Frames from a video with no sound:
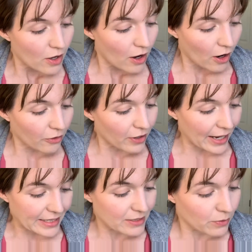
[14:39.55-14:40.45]
All
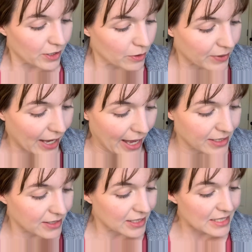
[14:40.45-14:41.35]
right, where are we
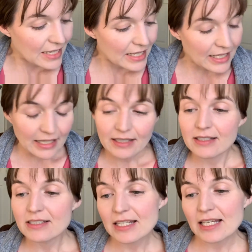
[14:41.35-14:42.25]
at? The T.
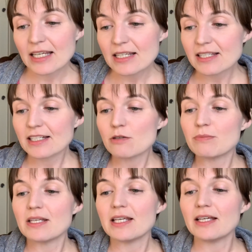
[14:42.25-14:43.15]
T is gonna
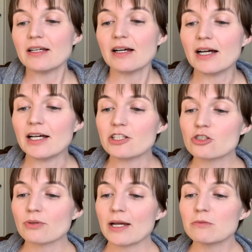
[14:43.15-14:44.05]
be
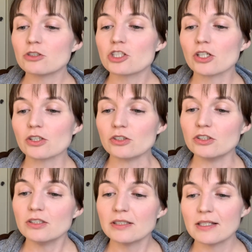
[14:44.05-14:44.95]
Tribal
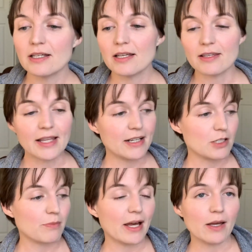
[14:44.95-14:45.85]
Turtle. That is
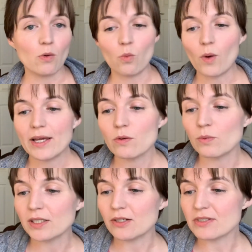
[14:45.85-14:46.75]
by White
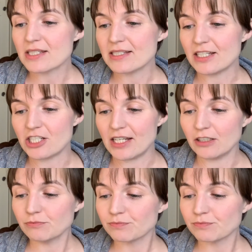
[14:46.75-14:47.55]
Willow Stitching.